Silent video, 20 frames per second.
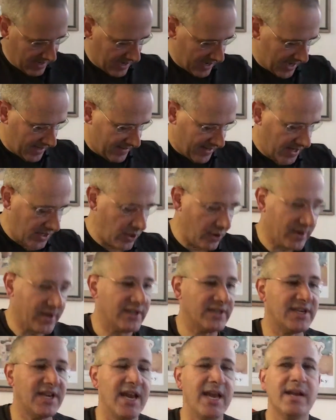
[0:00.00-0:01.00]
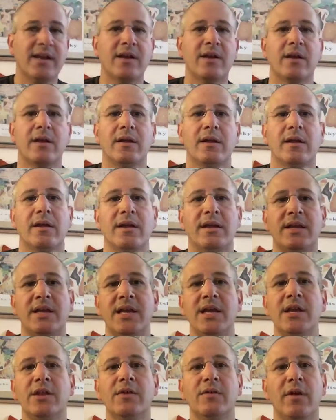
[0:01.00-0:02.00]
and then you can take
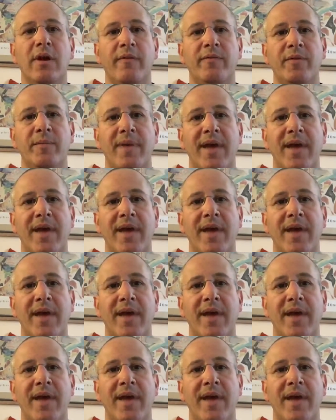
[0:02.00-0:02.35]
either of the